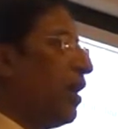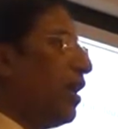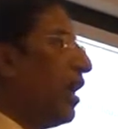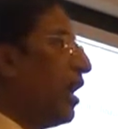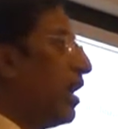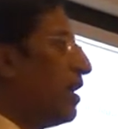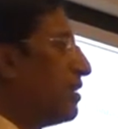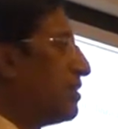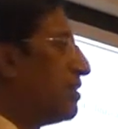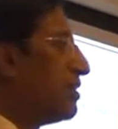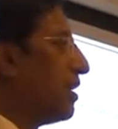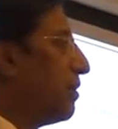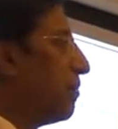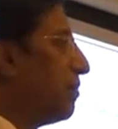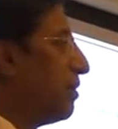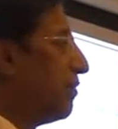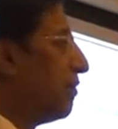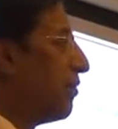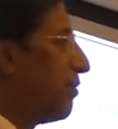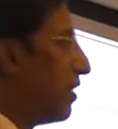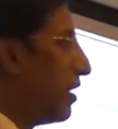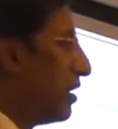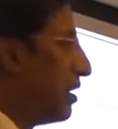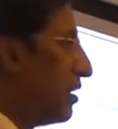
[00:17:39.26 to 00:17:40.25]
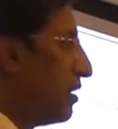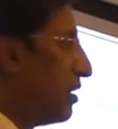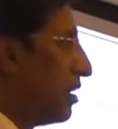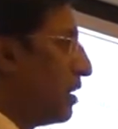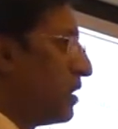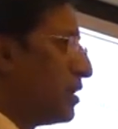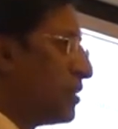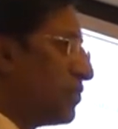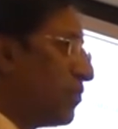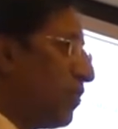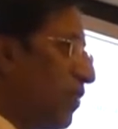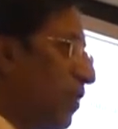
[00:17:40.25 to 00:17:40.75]
And SEBI
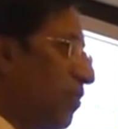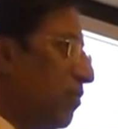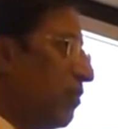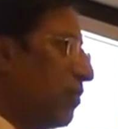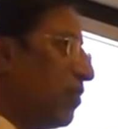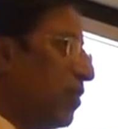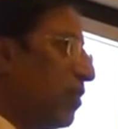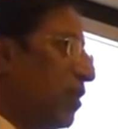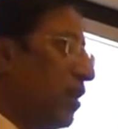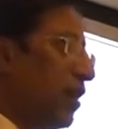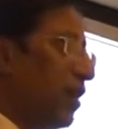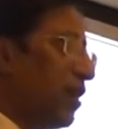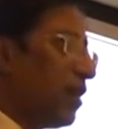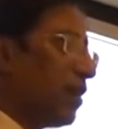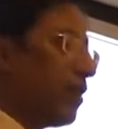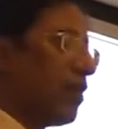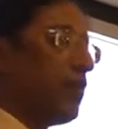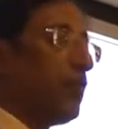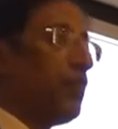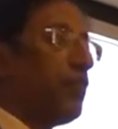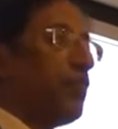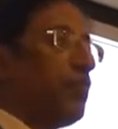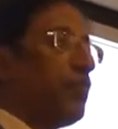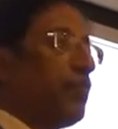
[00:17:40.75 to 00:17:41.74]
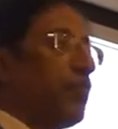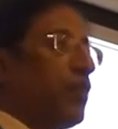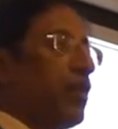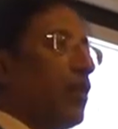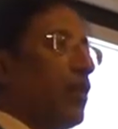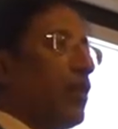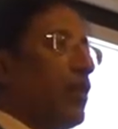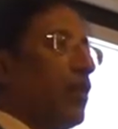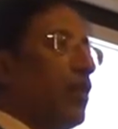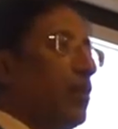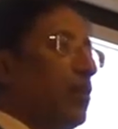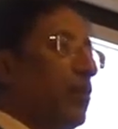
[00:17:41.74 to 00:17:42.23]
has found that
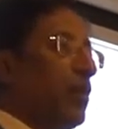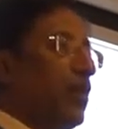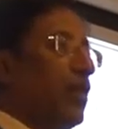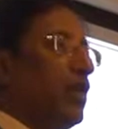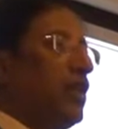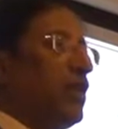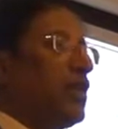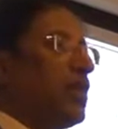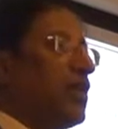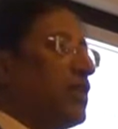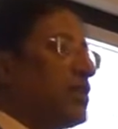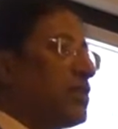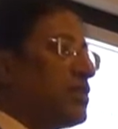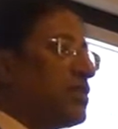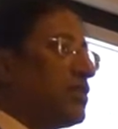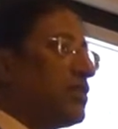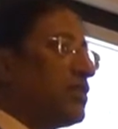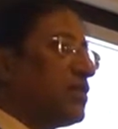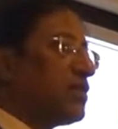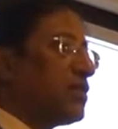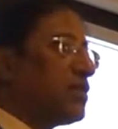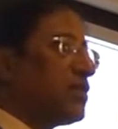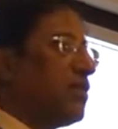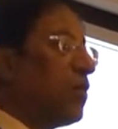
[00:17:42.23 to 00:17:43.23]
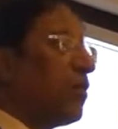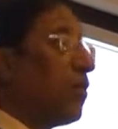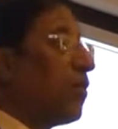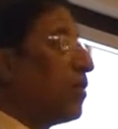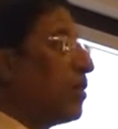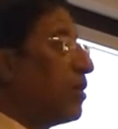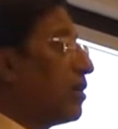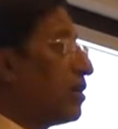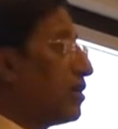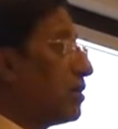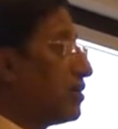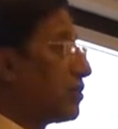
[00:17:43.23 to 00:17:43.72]
in many cases, the
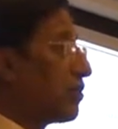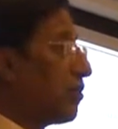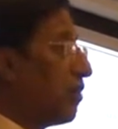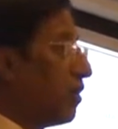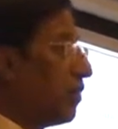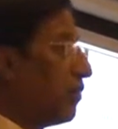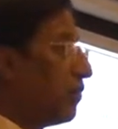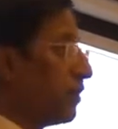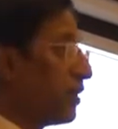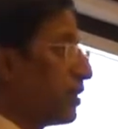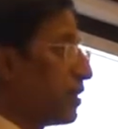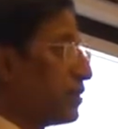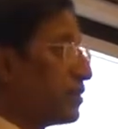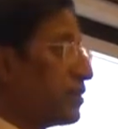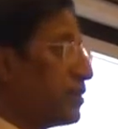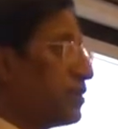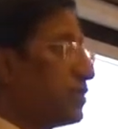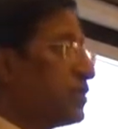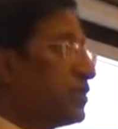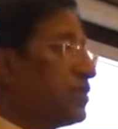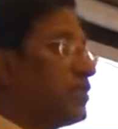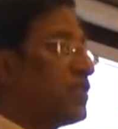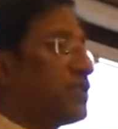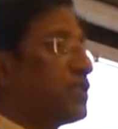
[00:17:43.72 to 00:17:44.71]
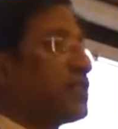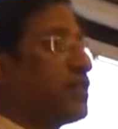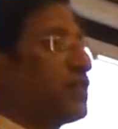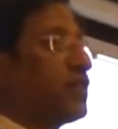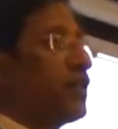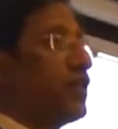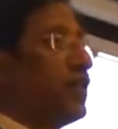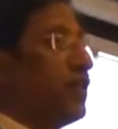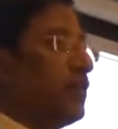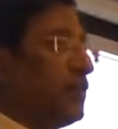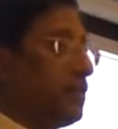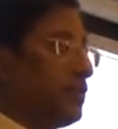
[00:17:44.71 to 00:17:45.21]
auditor's qualification is
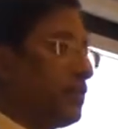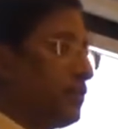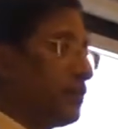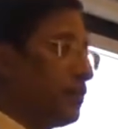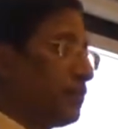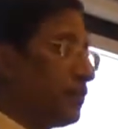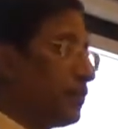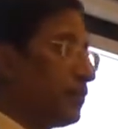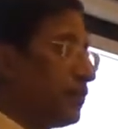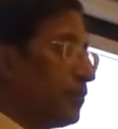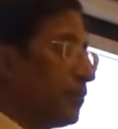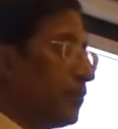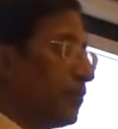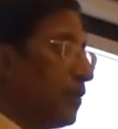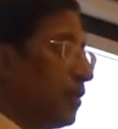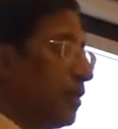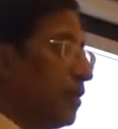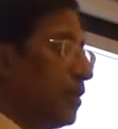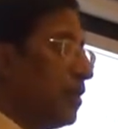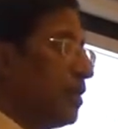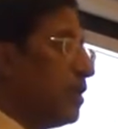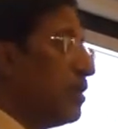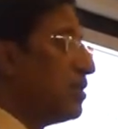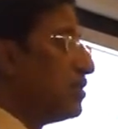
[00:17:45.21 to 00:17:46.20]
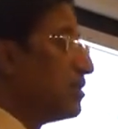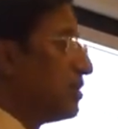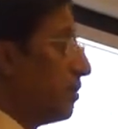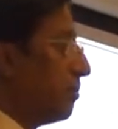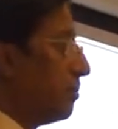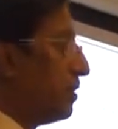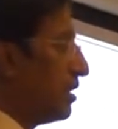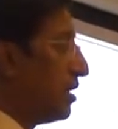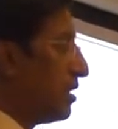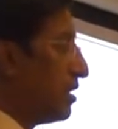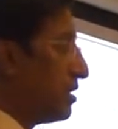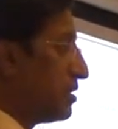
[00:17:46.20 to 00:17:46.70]
justified.
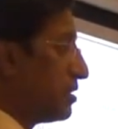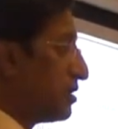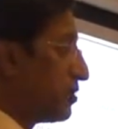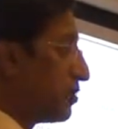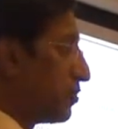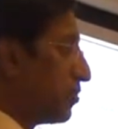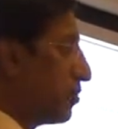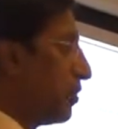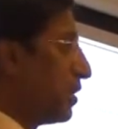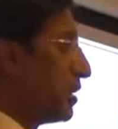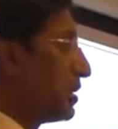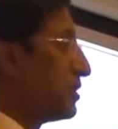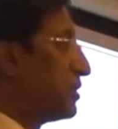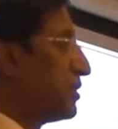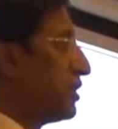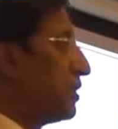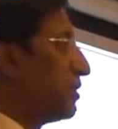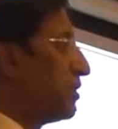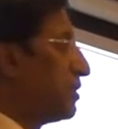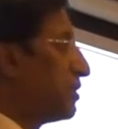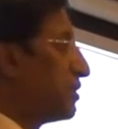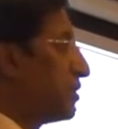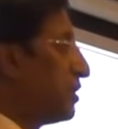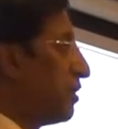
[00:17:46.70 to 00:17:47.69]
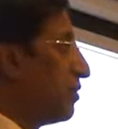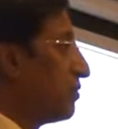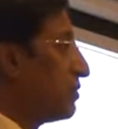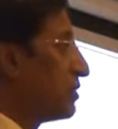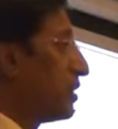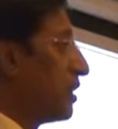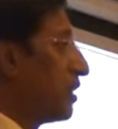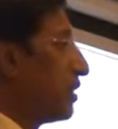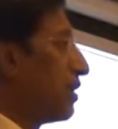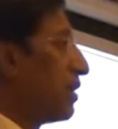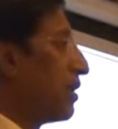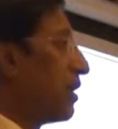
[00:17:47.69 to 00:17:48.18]
SEBI has, through exchanges, now
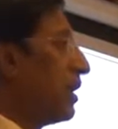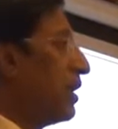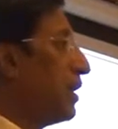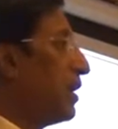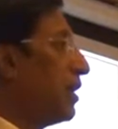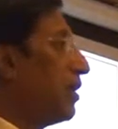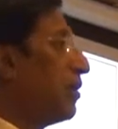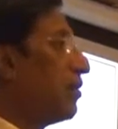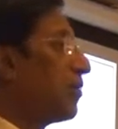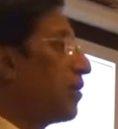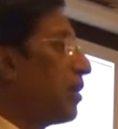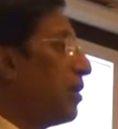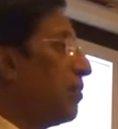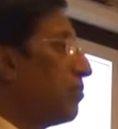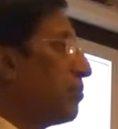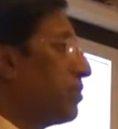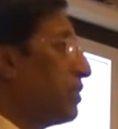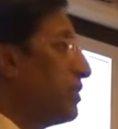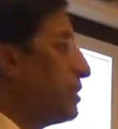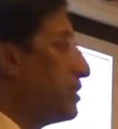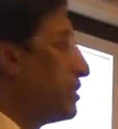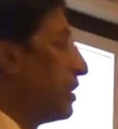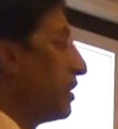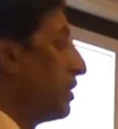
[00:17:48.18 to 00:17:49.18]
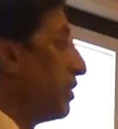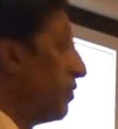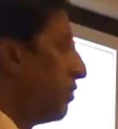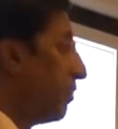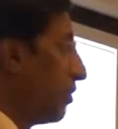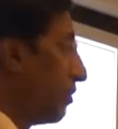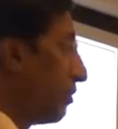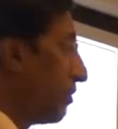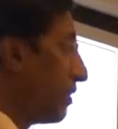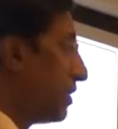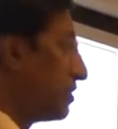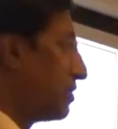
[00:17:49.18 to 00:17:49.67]
started writing to companies saying
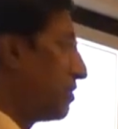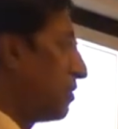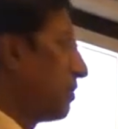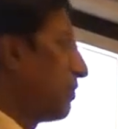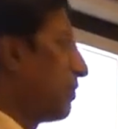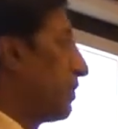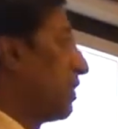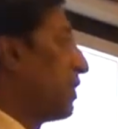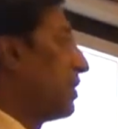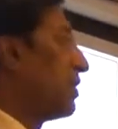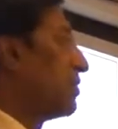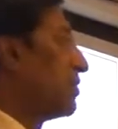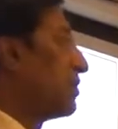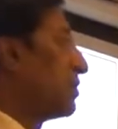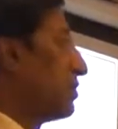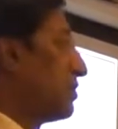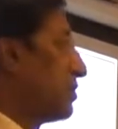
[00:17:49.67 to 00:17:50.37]
you revise your financials.